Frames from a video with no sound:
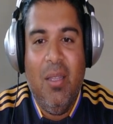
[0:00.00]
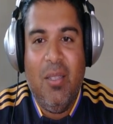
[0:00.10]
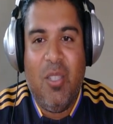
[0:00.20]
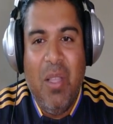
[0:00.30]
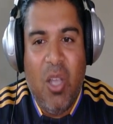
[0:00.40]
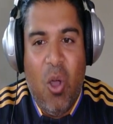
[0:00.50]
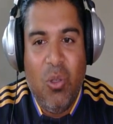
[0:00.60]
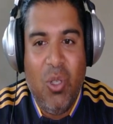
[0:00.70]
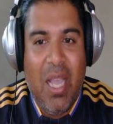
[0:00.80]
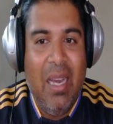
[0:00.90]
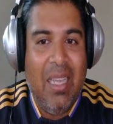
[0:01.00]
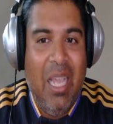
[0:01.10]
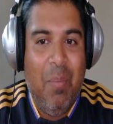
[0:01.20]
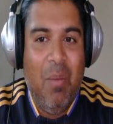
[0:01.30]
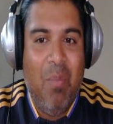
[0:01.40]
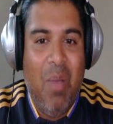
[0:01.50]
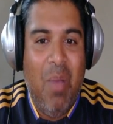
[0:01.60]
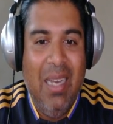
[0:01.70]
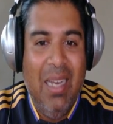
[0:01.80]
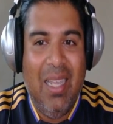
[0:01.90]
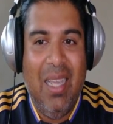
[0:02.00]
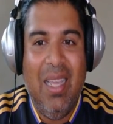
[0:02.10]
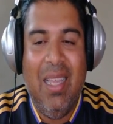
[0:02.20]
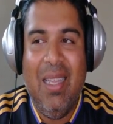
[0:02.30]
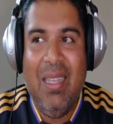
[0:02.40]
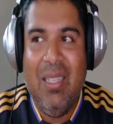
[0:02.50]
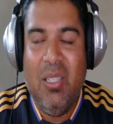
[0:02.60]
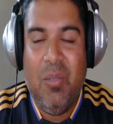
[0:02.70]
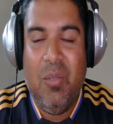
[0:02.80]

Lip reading: Something to also kind of keep in mind is